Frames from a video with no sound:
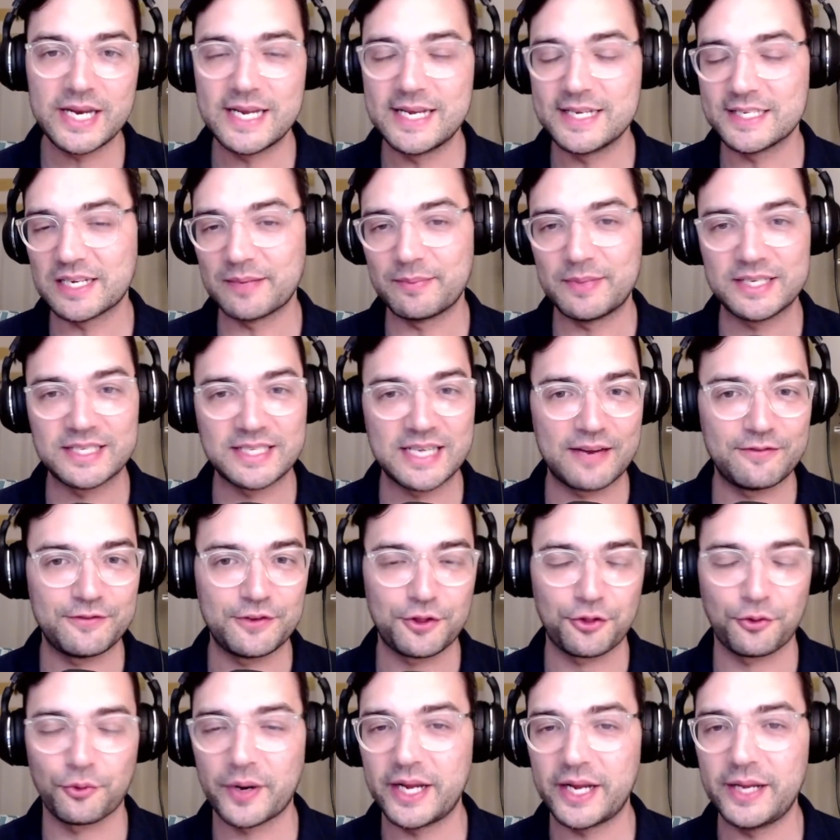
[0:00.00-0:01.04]
He's going to be safety
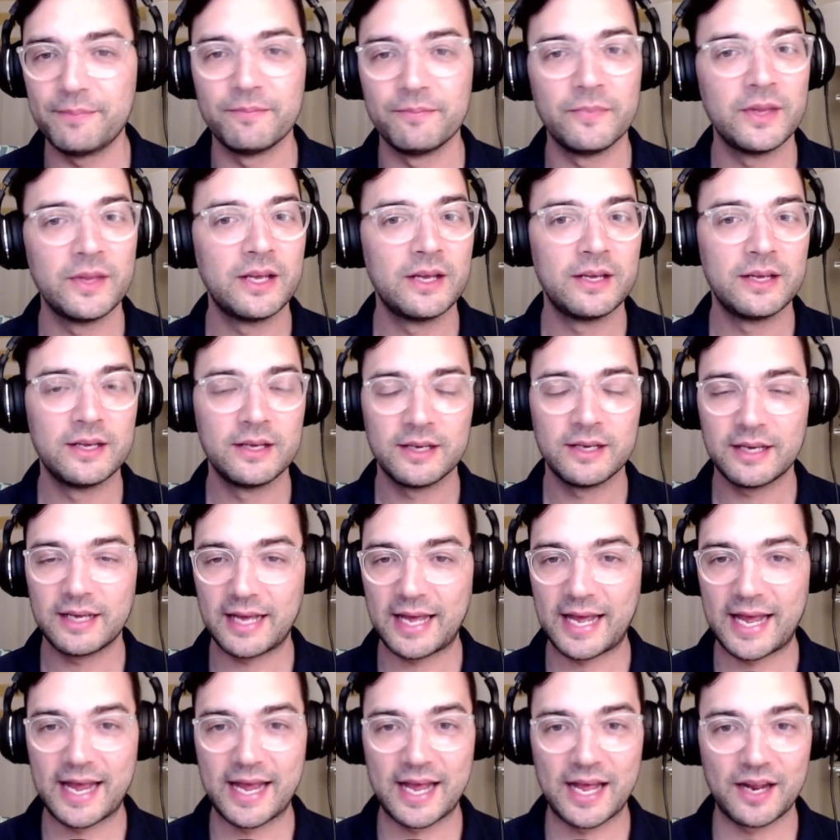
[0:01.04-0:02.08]
3
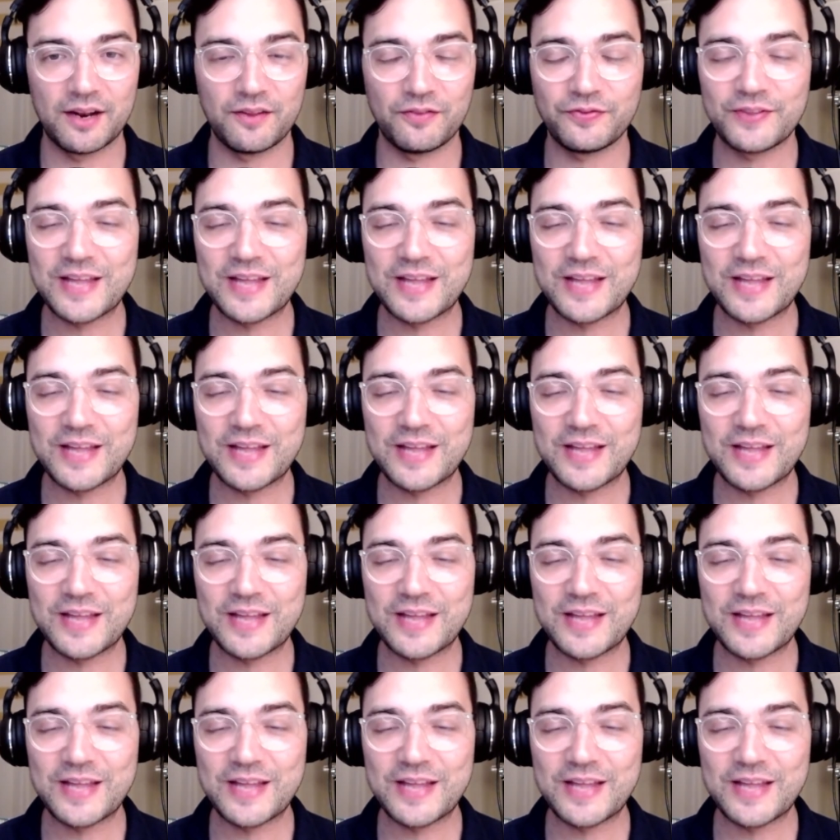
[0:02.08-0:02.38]
and